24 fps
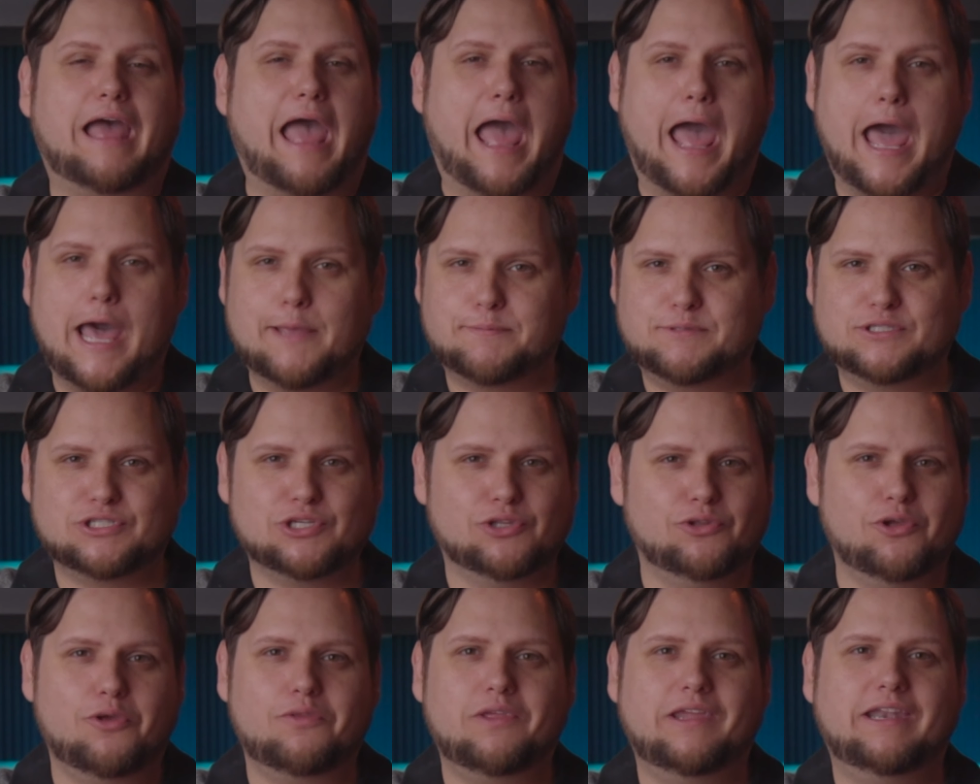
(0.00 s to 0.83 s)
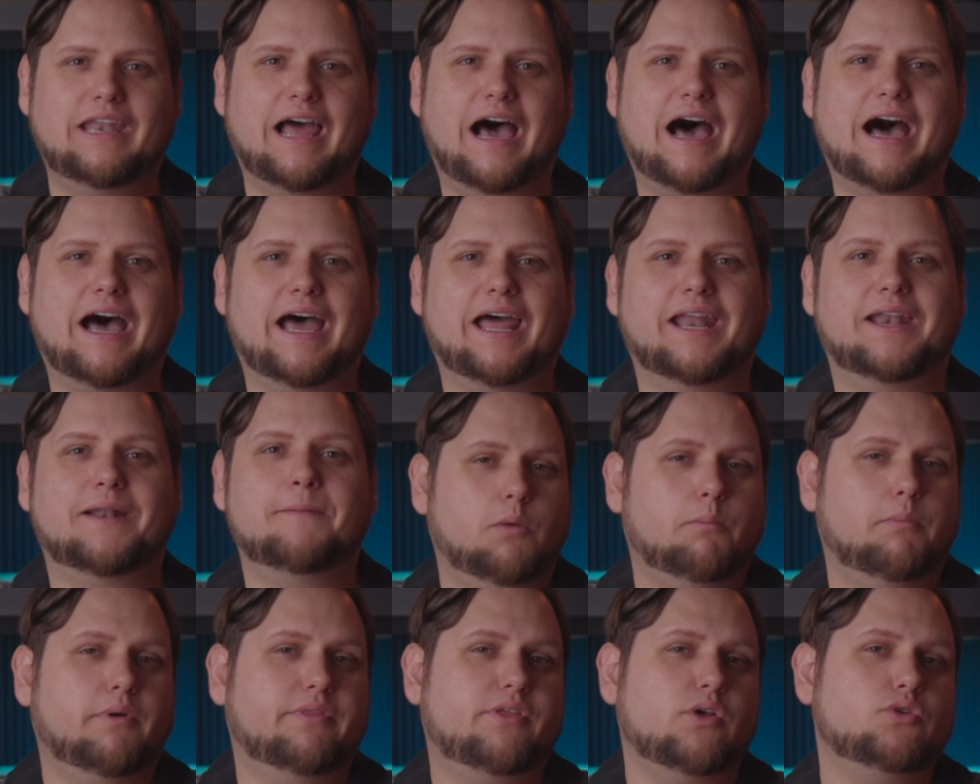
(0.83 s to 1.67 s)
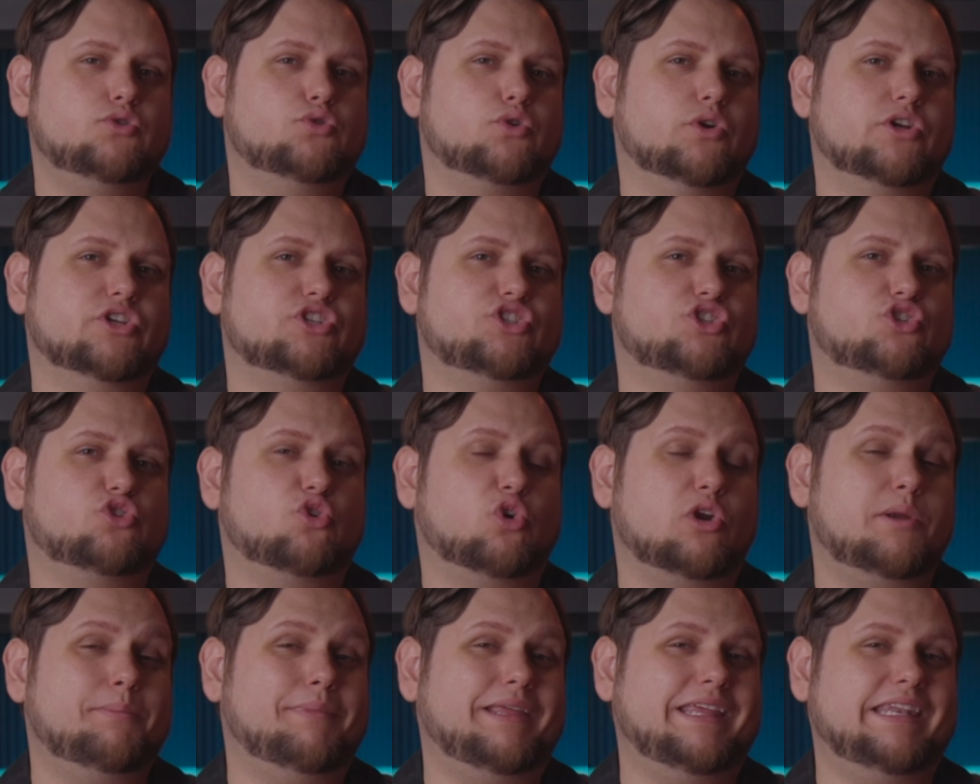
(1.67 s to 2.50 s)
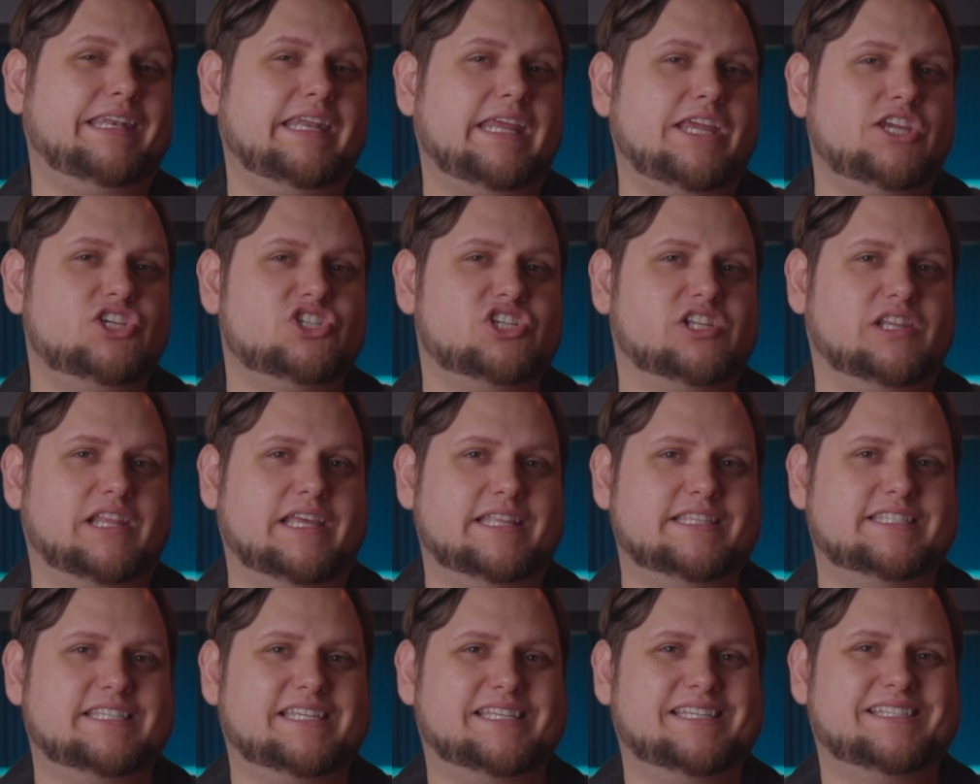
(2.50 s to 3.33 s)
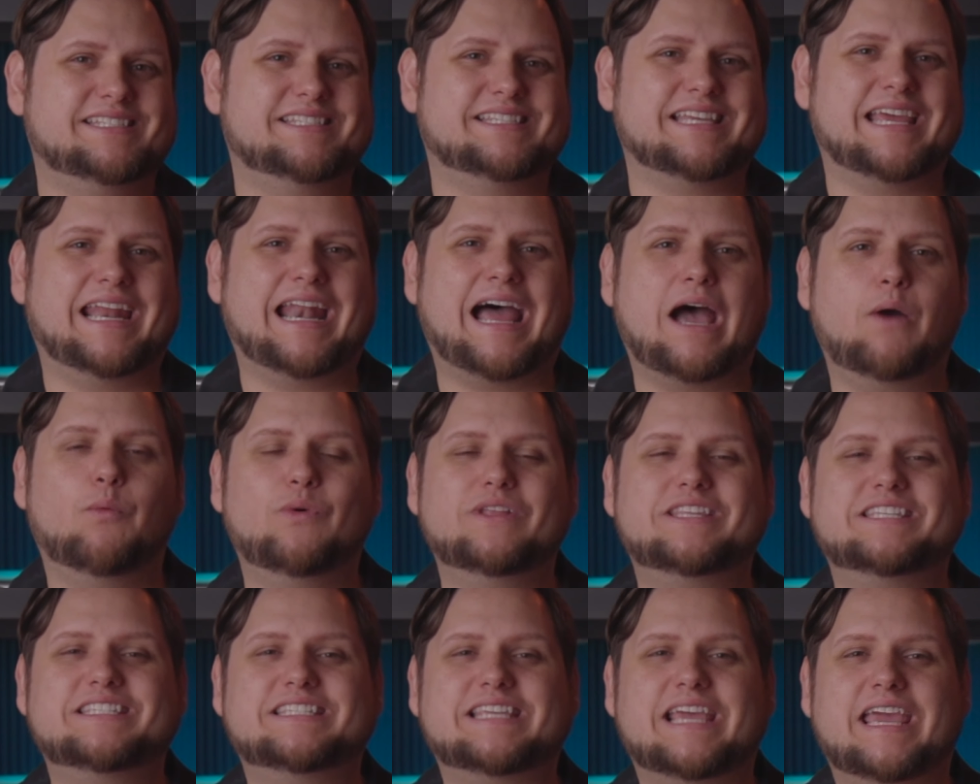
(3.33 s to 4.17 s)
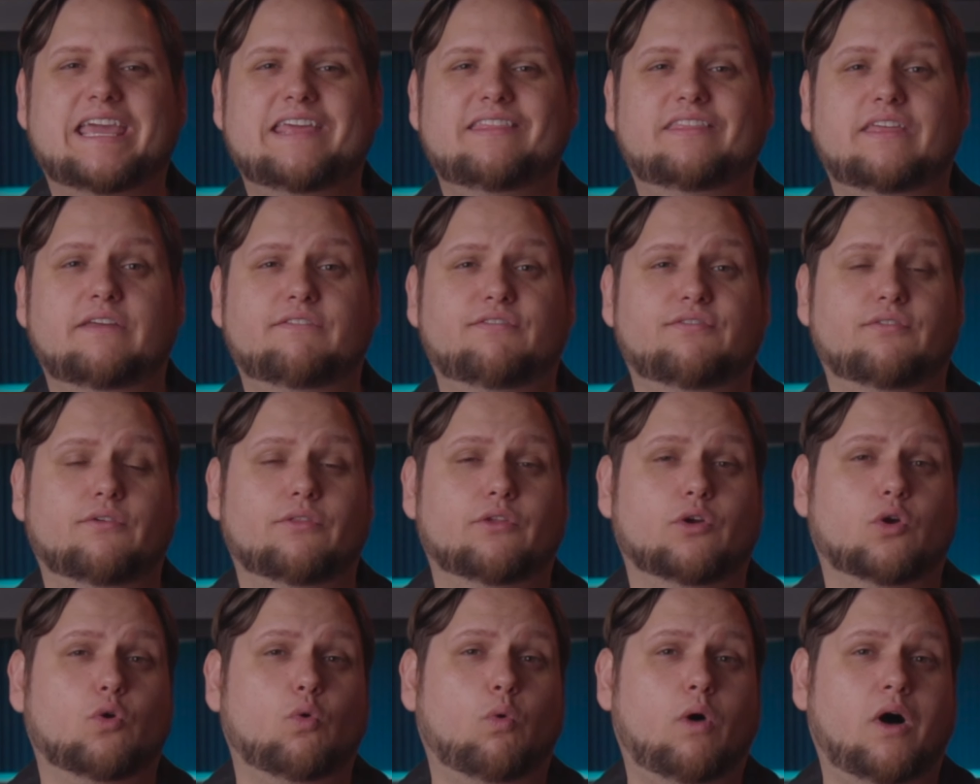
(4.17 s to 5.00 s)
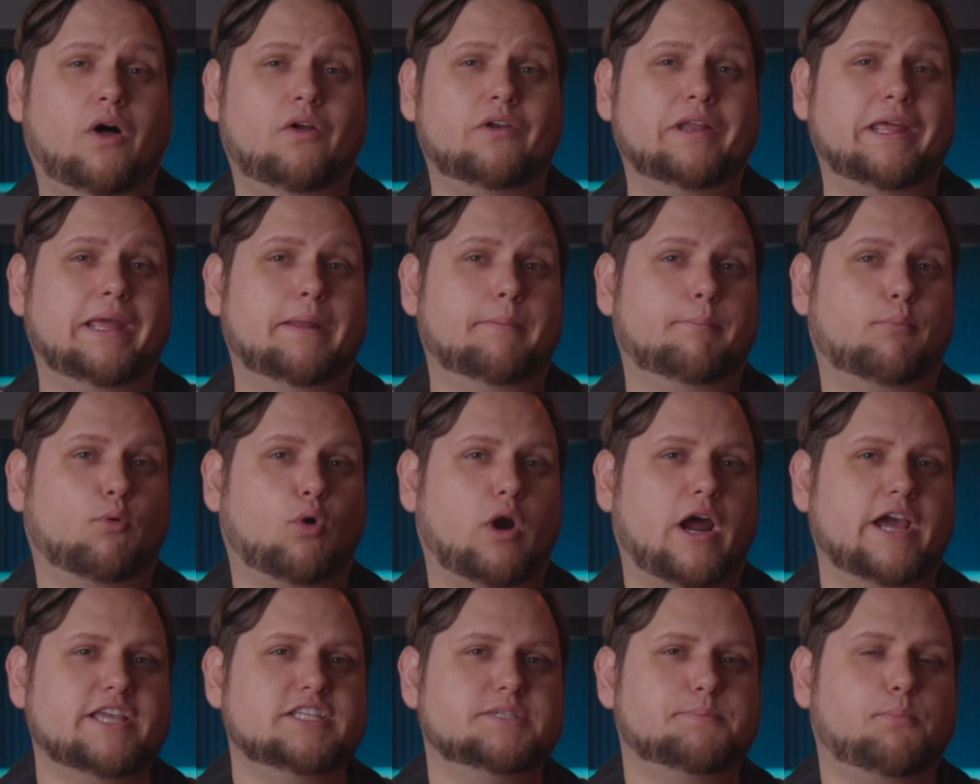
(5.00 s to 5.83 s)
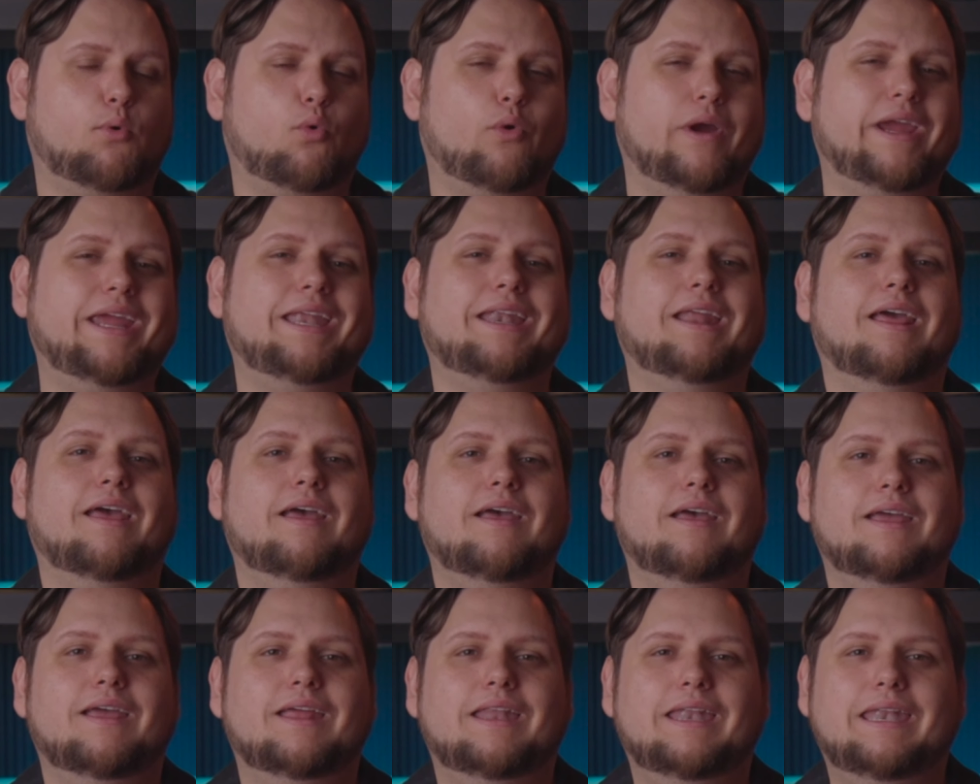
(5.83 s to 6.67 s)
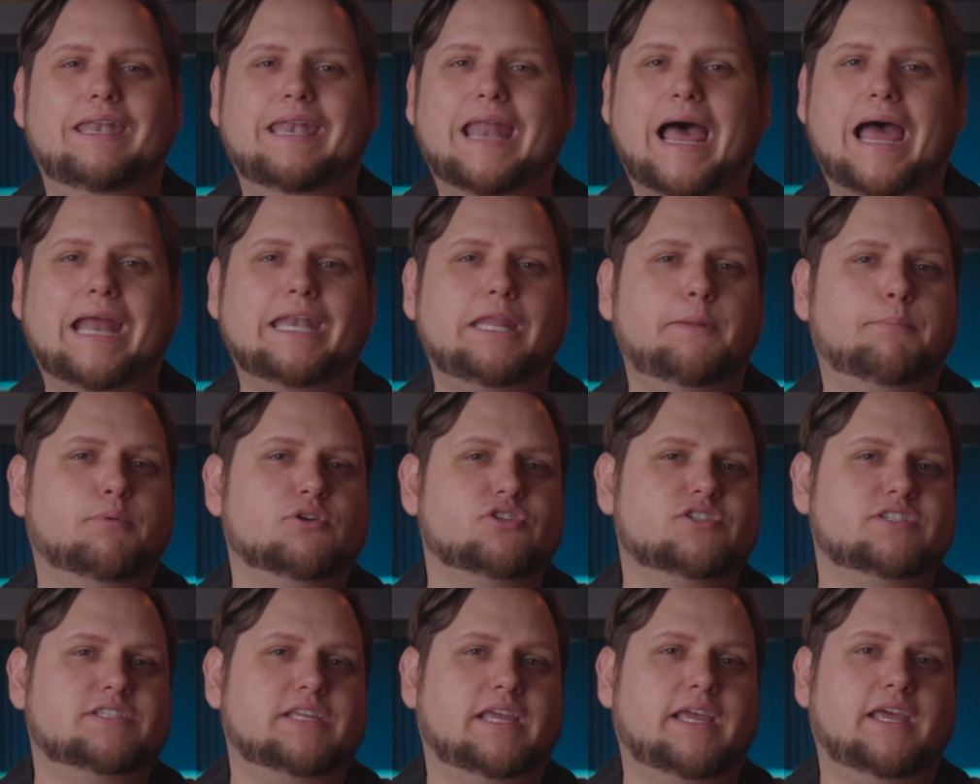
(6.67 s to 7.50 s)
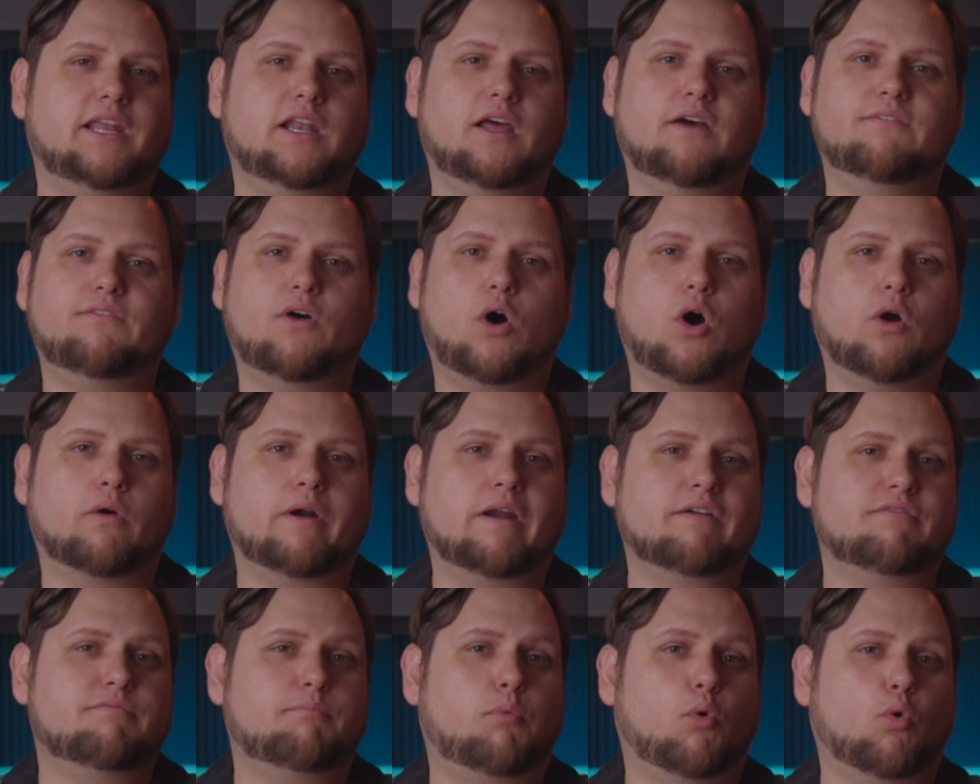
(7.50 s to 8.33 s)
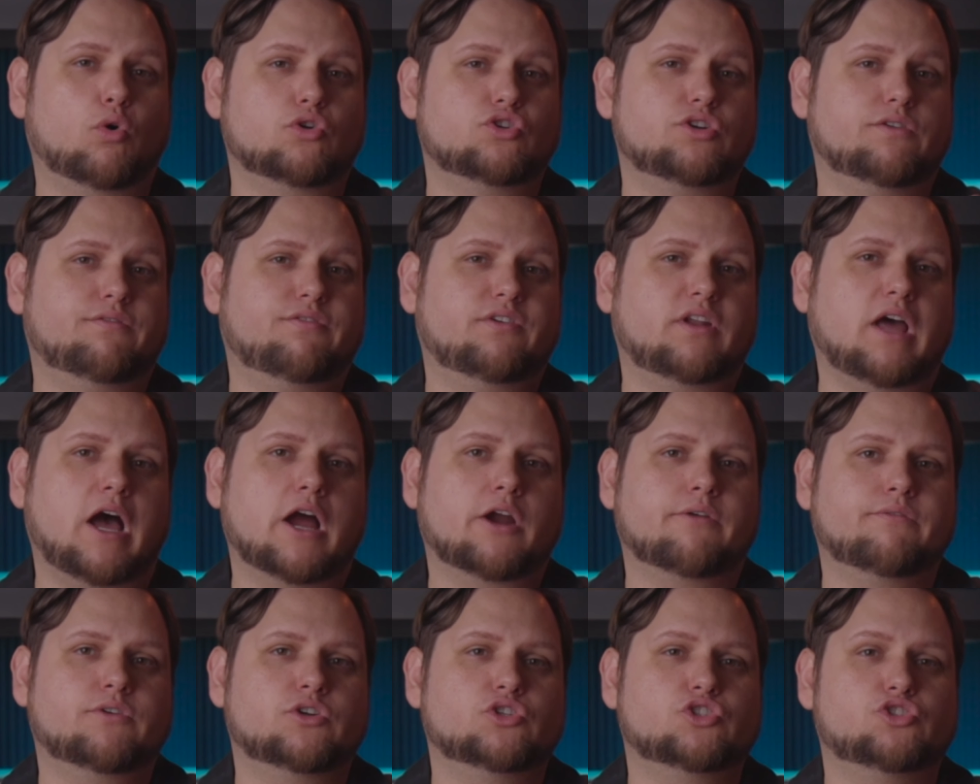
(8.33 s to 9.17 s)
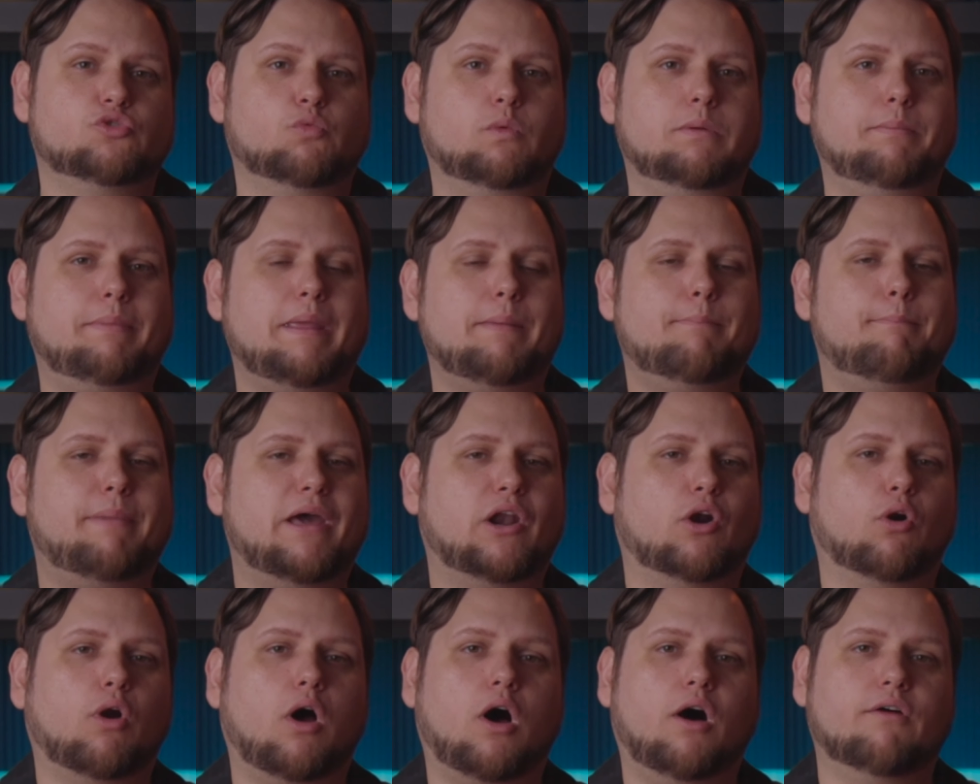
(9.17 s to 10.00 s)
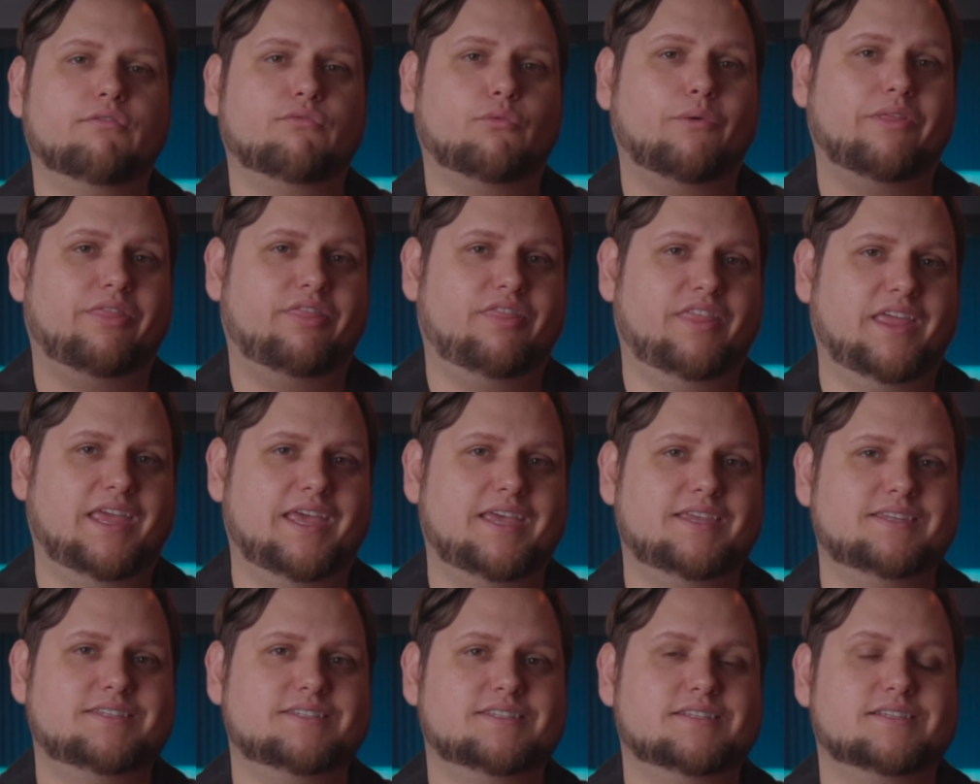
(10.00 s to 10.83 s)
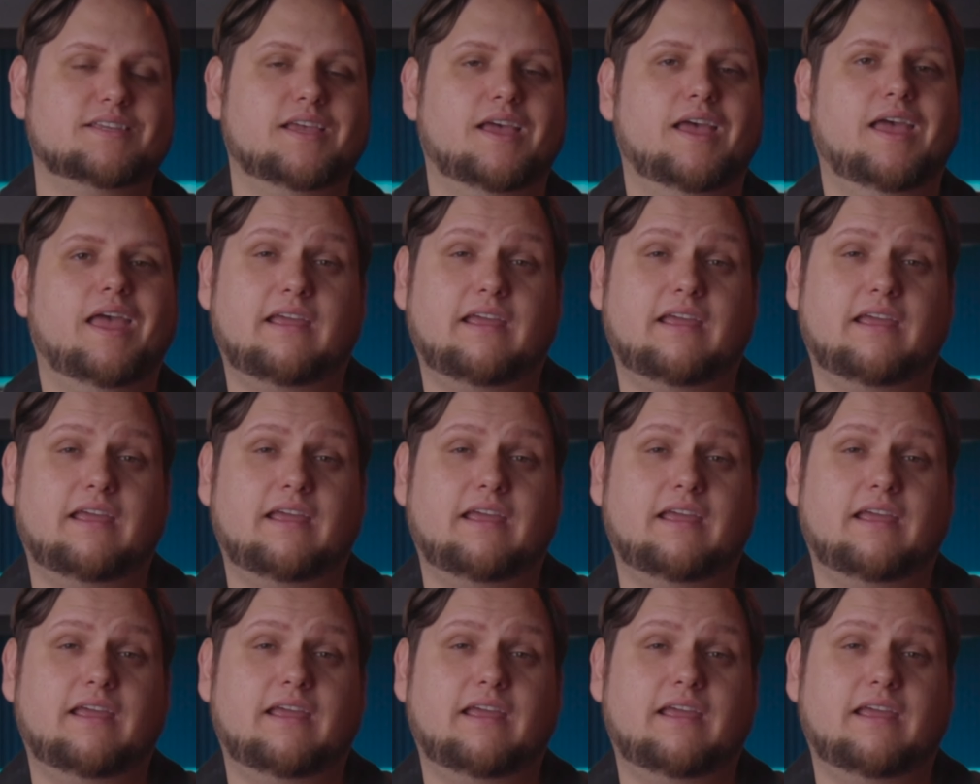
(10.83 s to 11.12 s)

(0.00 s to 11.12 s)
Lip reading: Absolutely not. But those are extremely niche lenses, and I would say that for the quality and price point, 90% of RF portrait photographers would be better off with this.